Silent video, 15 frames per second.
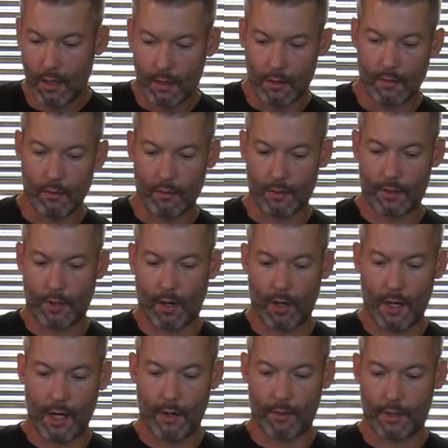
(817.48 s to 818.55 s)
So we'll
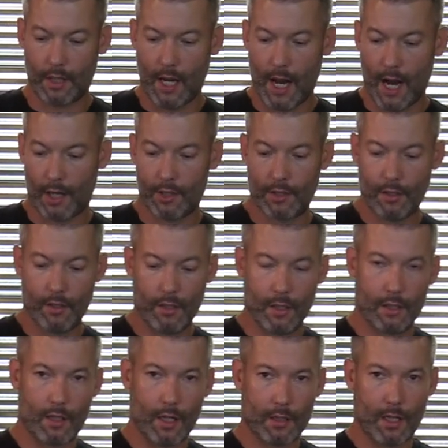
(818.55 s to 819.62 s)
start here with the action.
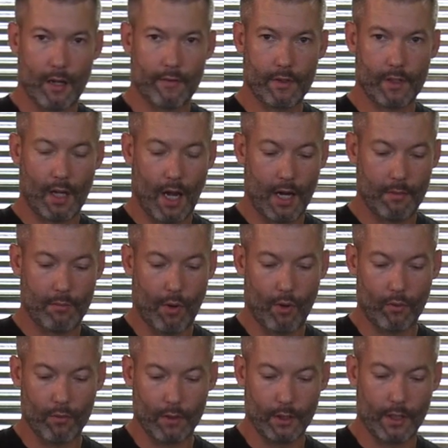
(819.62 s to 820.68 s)
It does have a side
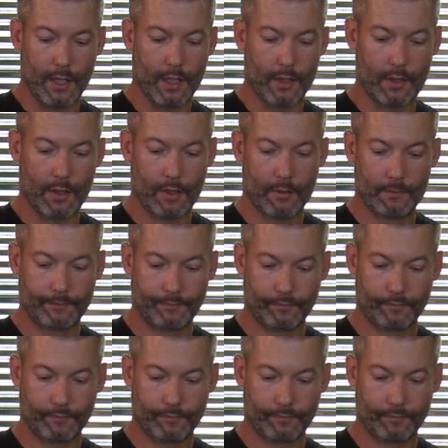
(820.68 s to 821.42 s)
bolt release.